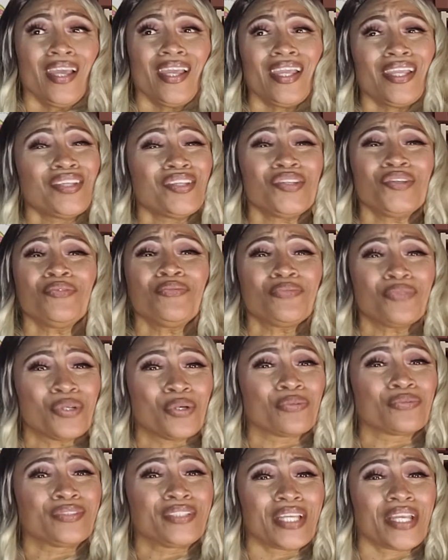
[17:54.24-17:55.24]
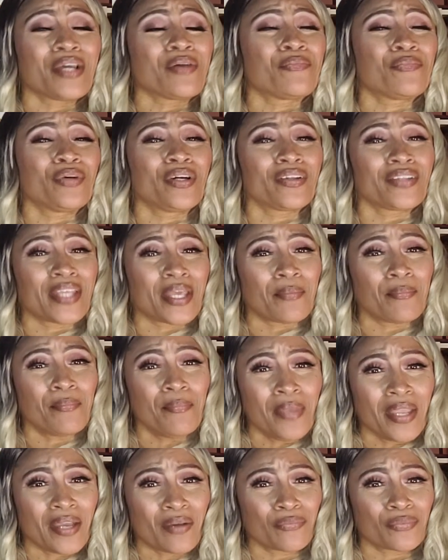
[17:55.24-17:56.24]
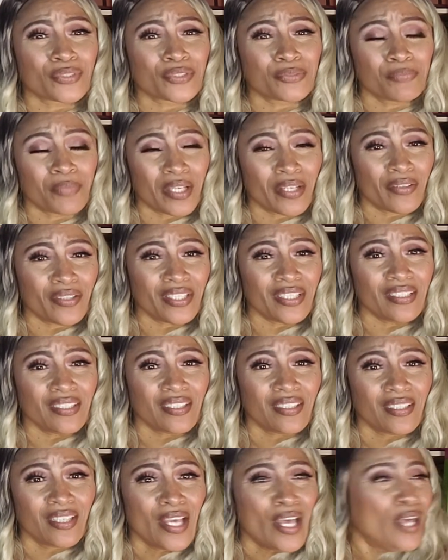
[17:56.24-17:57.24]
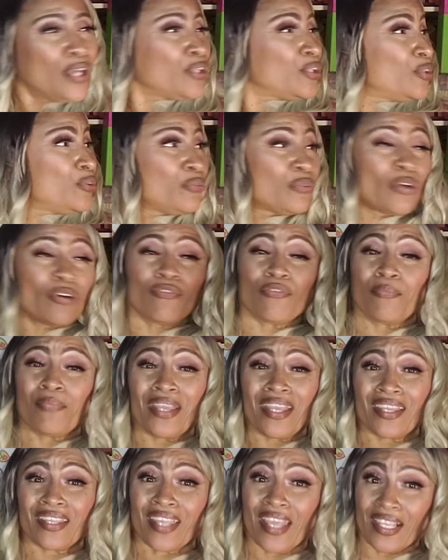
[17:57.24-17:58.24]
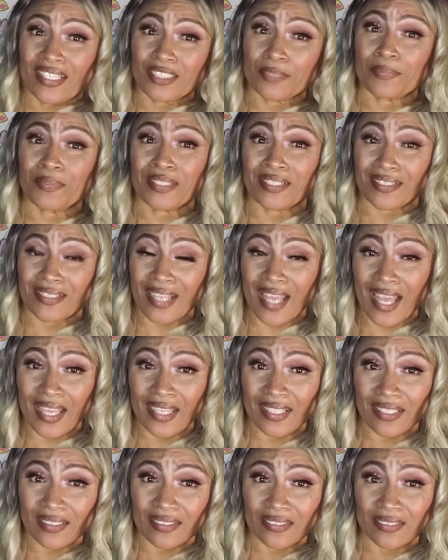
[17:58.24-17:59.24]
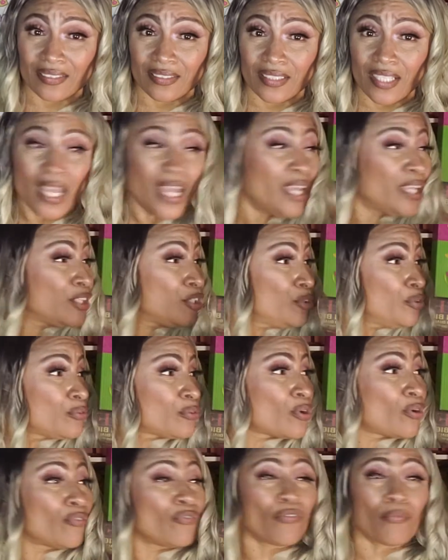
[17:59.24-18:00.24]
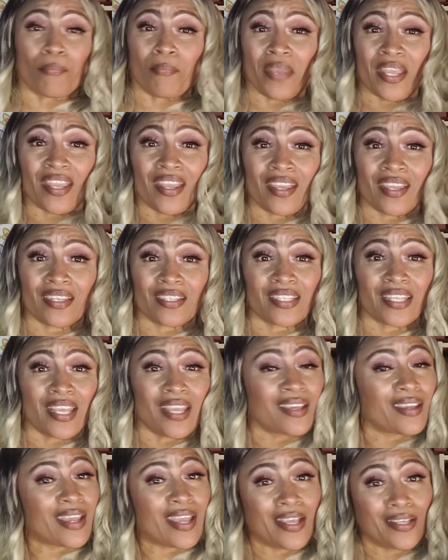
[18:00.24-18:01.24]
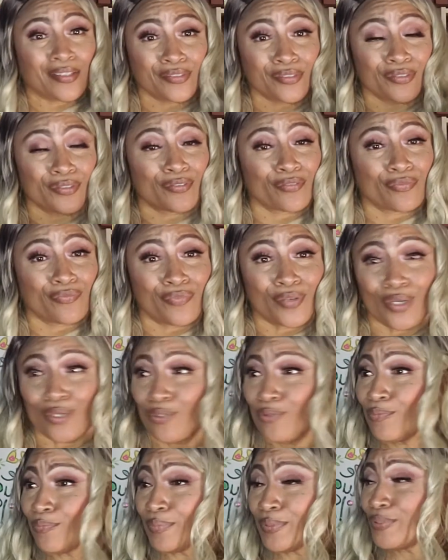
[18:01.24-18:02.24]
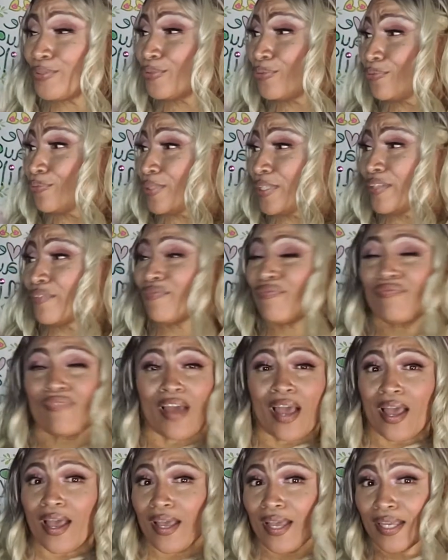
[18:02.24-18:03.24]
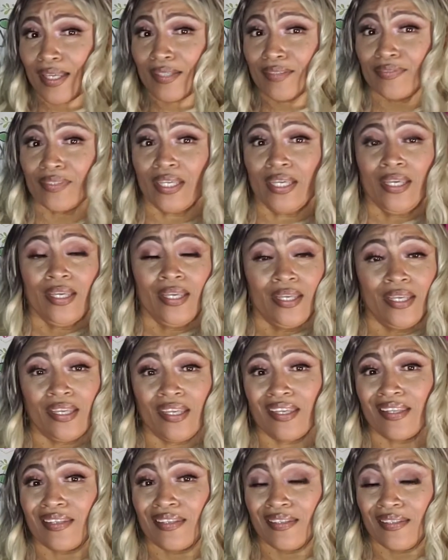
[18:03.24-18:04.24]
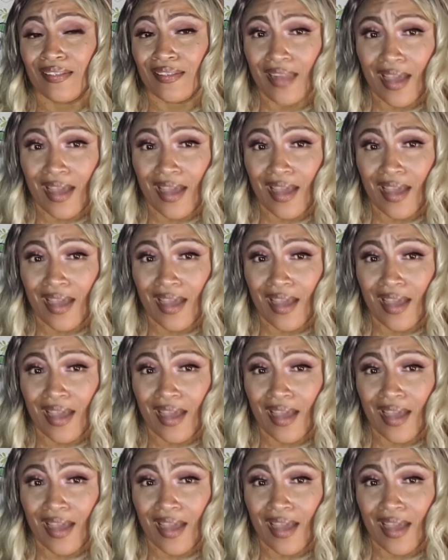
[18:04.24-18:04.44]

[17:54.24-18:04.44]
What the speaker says: And you know damn well that man was married. You know if a man can't spend a night, you know if a man can't answer the phone between 5 and